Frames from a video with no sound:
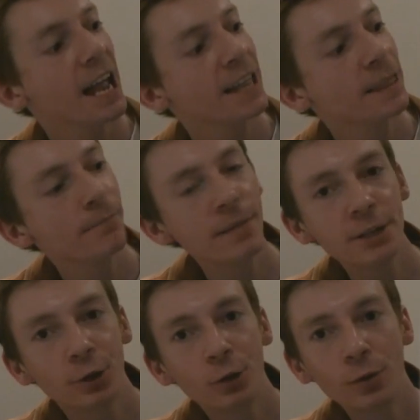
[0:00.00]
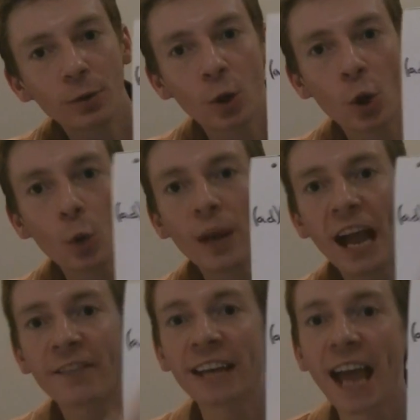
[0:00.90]
In the middle, we
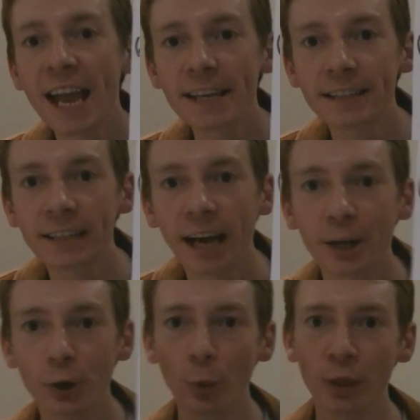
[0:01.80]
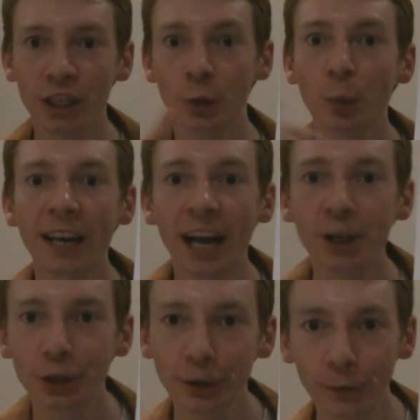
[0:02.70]
have an 8 cycle, which is when I
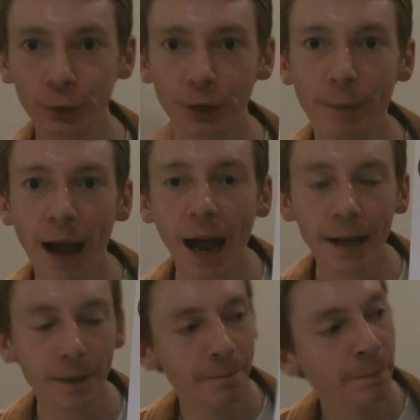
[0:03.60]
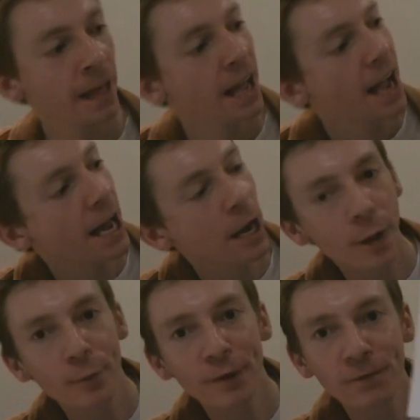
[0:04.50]
shuffled the pack. And
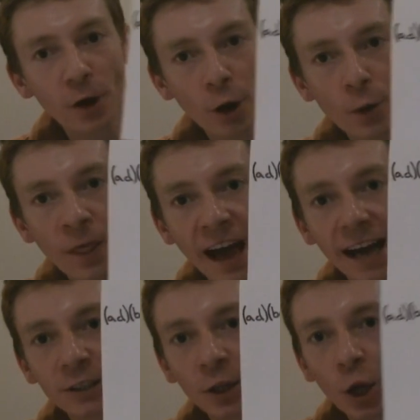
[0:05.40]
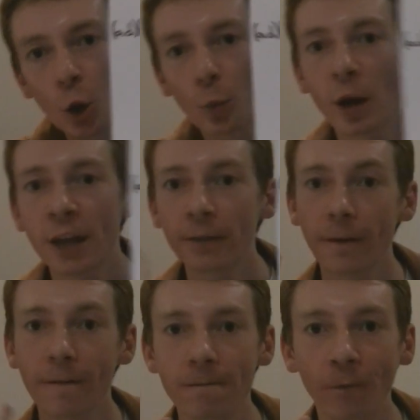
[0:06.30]
then we follow that with
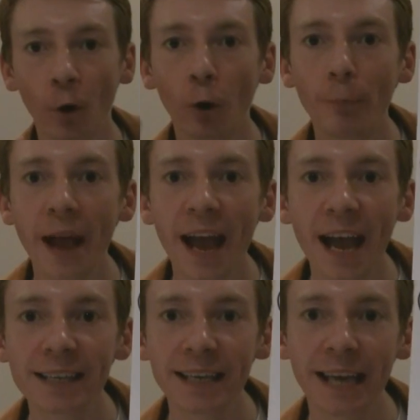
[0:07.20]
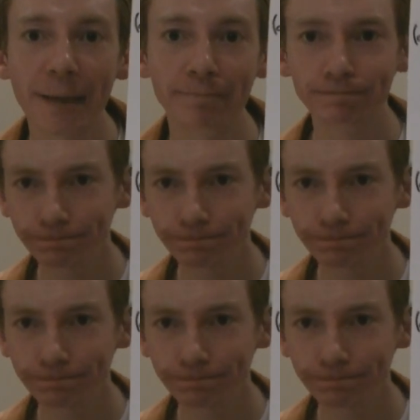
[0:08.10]
4 pairs again.